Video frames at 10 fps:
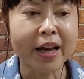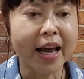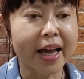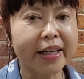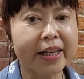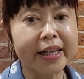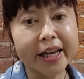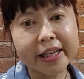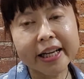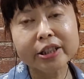And in
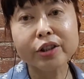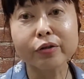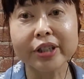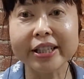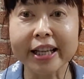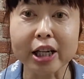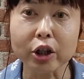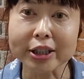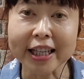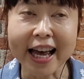NHANES 3, they
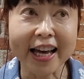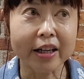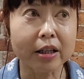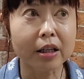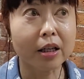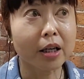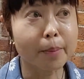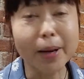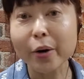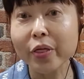looked at
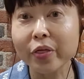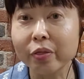about